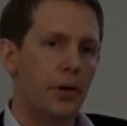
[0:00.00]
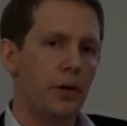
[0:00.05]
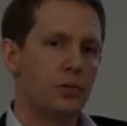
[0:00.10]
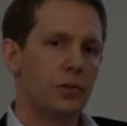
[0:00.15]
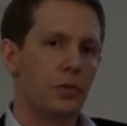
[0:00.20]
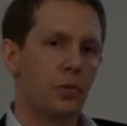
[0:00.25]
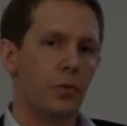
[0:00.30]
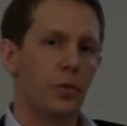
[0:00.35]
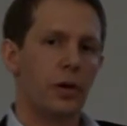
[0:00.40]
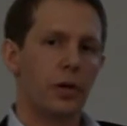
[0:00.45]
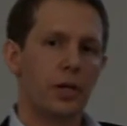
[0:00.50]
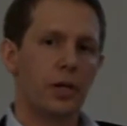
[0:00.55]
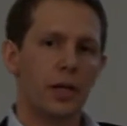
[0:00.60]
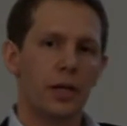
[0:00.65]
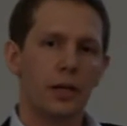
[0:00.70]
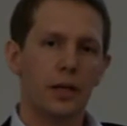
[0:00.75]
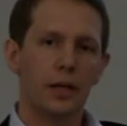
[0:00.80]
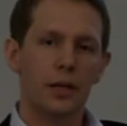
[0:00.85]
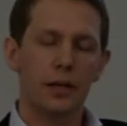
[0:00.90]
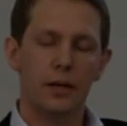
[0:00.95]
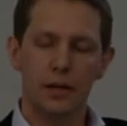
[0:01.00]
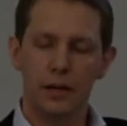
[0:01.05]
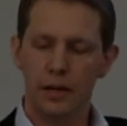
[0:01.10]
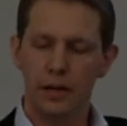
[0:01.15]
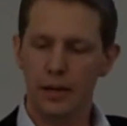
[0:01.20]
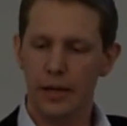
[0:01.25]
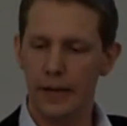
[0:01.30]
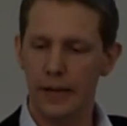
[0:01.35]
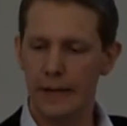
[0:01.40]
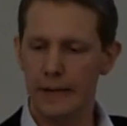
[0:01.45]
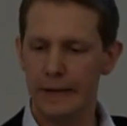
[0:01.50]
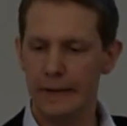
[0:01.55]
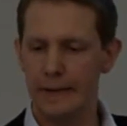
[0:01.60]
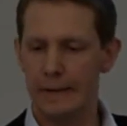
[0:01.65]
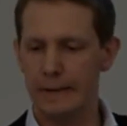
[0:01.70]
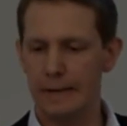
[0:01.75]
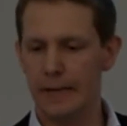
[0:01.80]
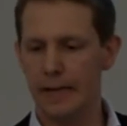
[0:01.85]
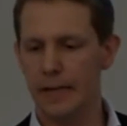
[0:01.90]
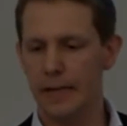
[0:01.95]
A person working
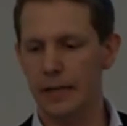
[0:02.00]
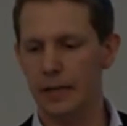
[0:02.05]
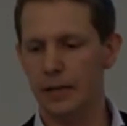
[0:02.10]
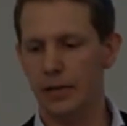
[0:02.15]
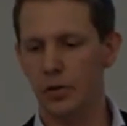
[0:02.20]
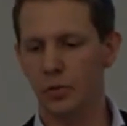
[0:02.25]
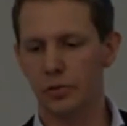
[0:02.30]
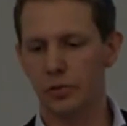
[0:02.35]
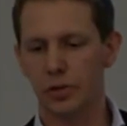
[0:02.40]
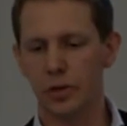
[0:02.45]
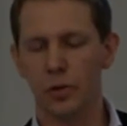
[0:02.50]
in